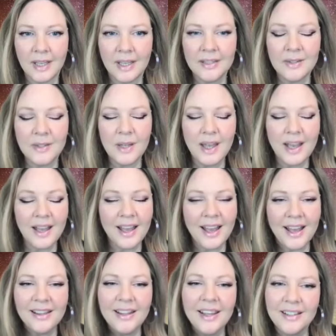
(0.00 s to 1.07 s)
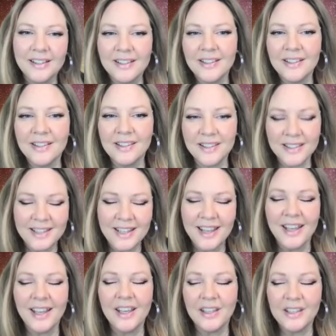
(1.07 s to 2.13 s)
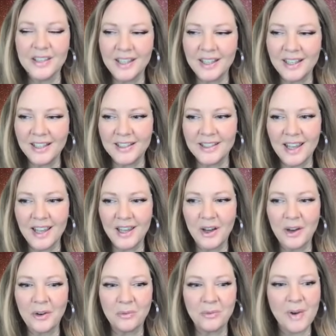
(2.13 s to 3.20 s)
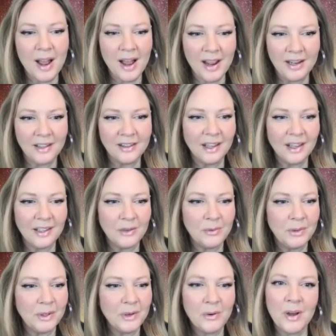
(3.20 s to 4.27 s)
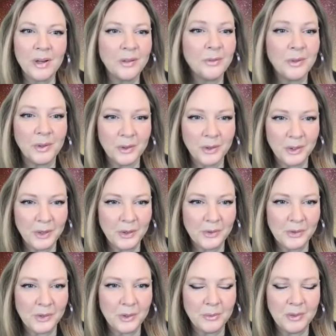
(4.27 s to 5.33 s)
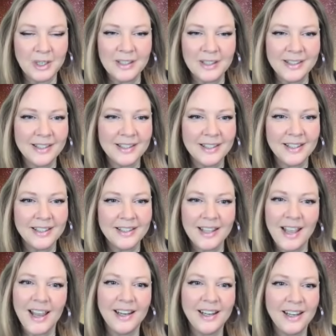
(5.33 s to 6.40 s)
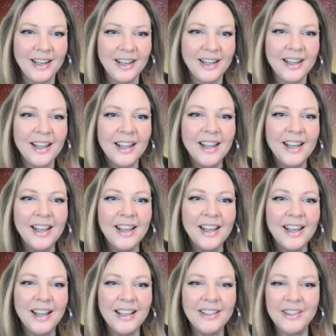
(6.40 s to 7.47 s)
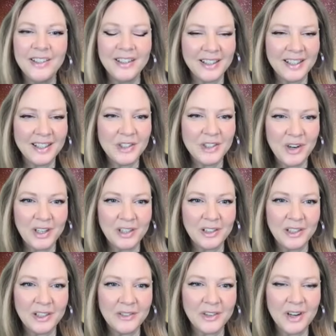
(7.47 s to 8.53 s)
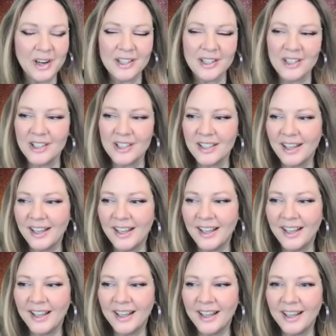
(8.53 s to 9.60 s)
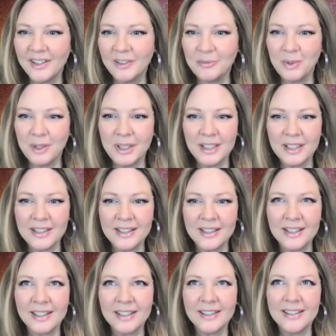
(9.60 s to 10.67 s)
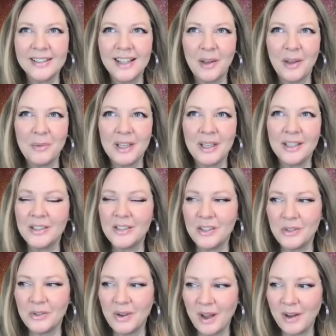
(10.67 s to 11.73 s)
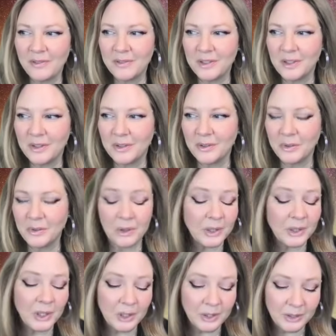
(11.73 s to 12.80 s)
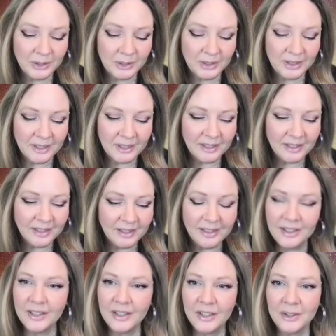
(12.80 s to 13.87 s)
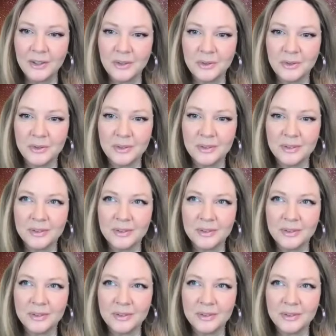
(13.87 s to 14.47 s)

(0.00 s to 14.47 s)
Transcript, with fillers: That's what I like to say is that it's like a ride, like you would go on a roller coaster because it's exciting and you get the adrenaline rush. Um, but it's it's not because you have to learn, you know,